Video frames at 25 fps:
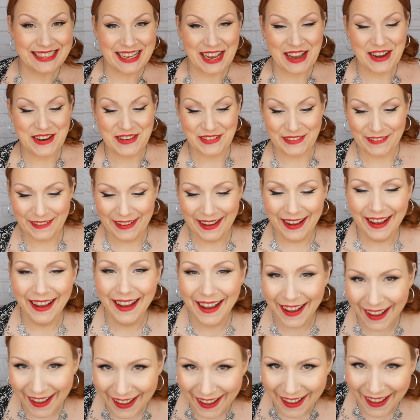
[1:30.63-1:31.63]
So
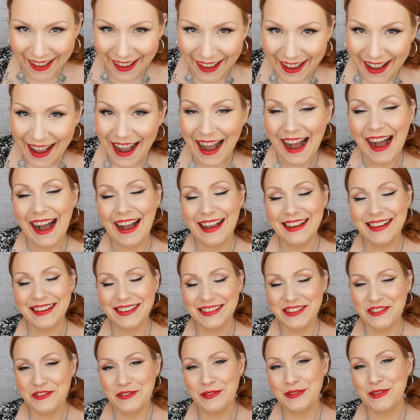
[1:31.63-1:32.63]
I'm
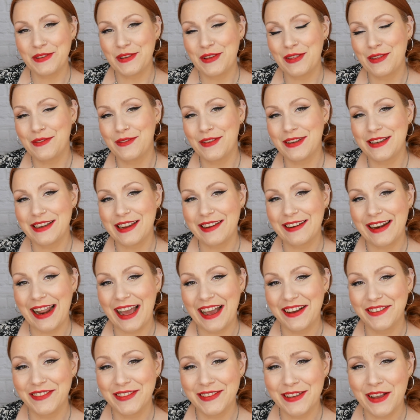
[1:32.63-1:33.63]
going to insert the video now.